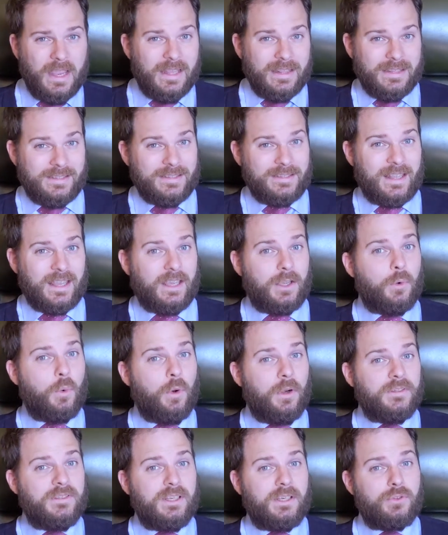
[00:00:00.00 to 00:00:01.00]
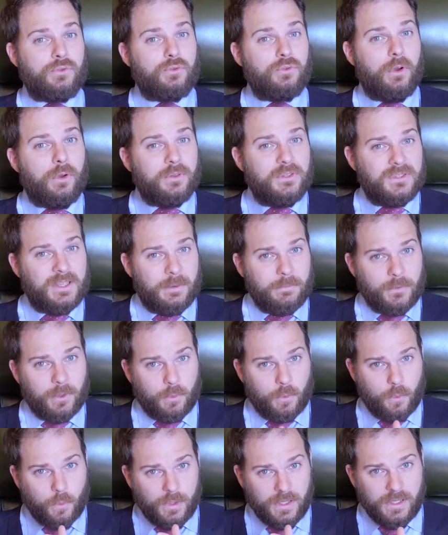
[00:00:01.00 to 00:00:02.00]
This is a quality control step
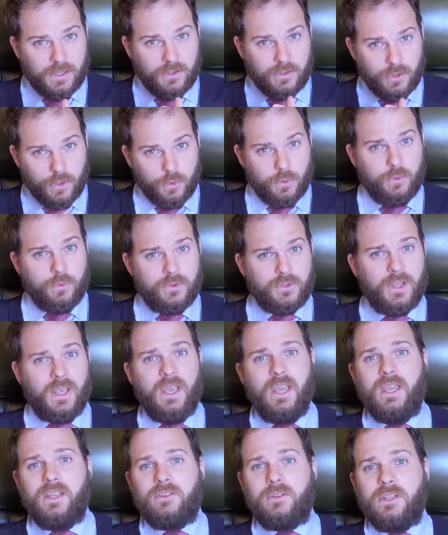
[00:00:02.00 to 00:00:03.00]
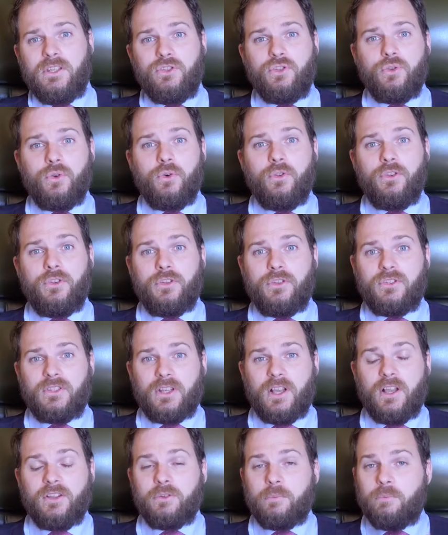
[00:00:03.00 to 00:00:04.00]
that we use to ensure that the
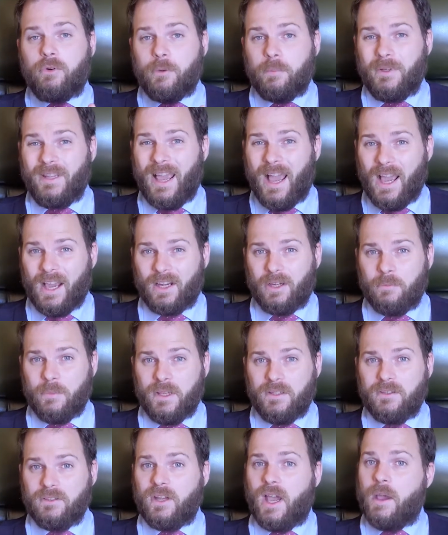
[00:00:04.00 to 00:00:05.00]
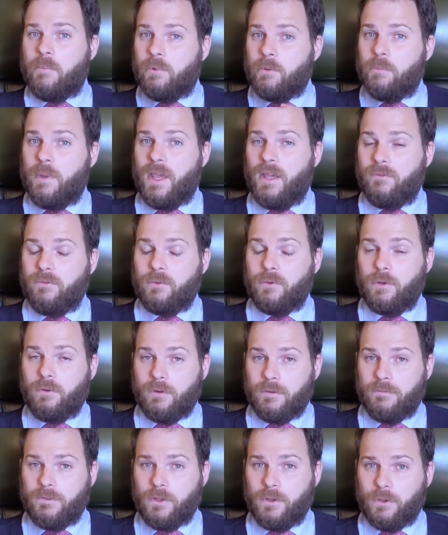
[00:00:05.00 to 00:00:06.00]
cigars are properly acclimated and prepared for a
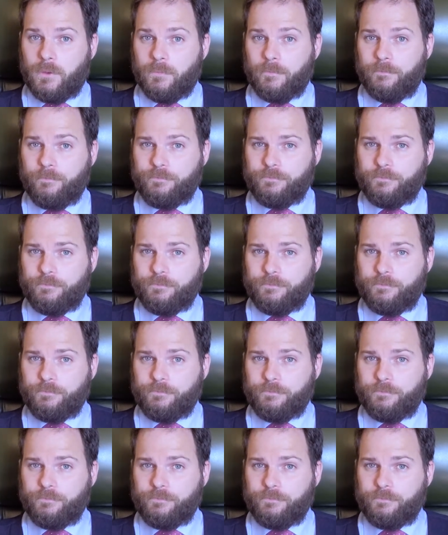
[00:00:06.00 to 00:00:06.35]
review.